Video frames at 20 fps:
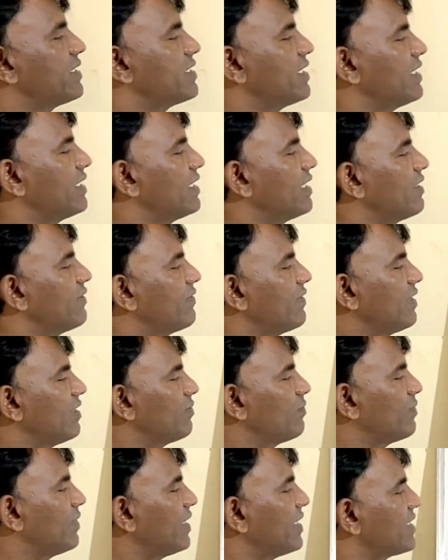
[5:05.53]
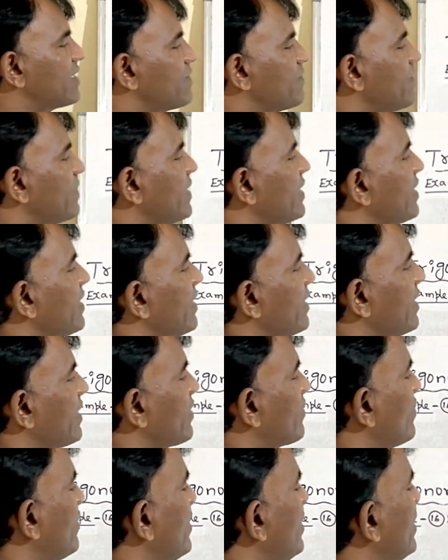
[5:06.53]
sine of a plus b
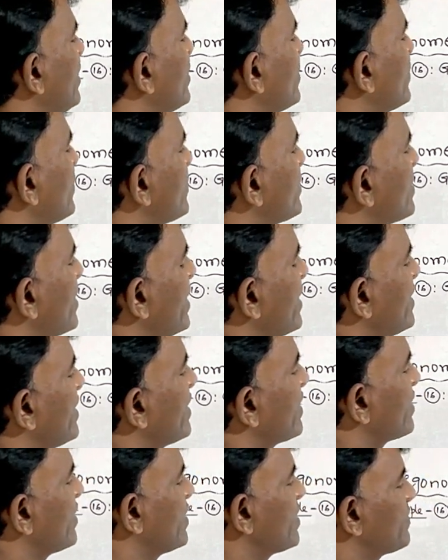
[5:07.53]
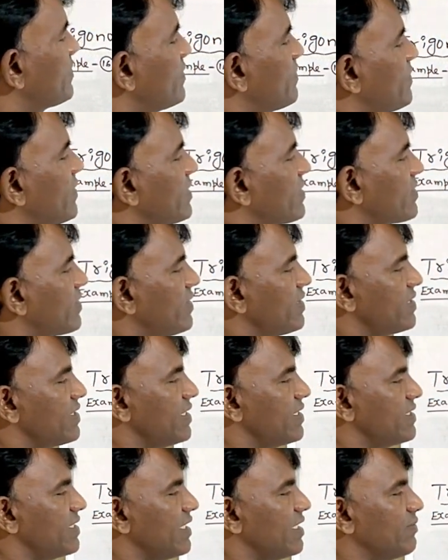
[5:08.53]
equal to sine a cos b plus cos
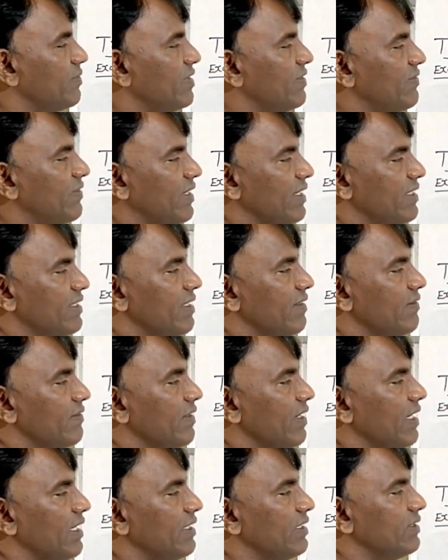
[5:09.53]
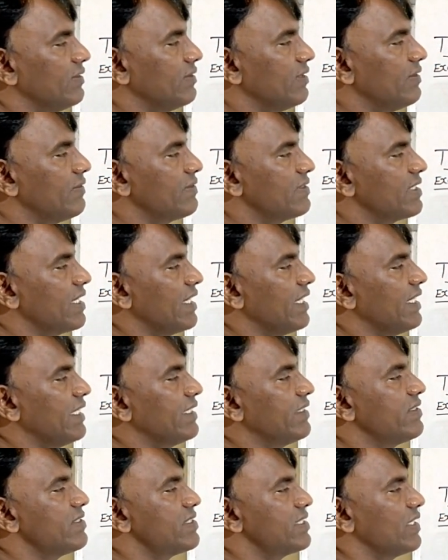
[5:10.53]
a sin b, find the value of
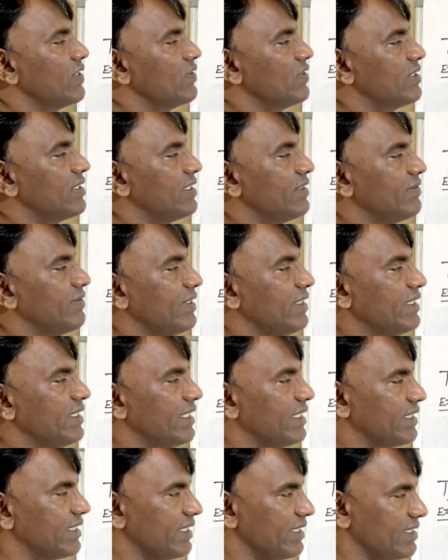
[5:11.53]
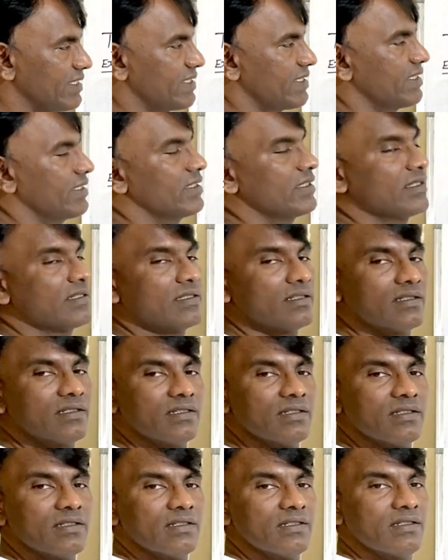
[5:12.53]
sine 75 degrees.
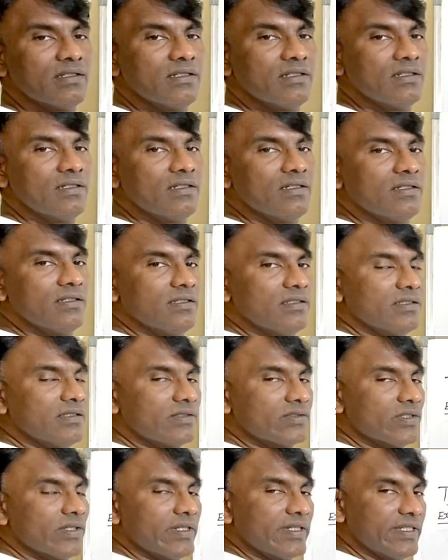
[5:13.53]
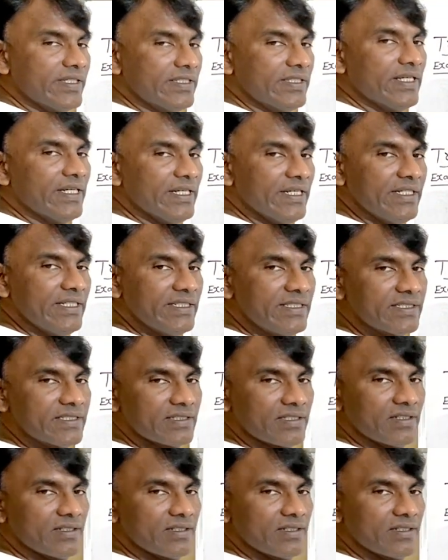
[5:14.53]
So in that,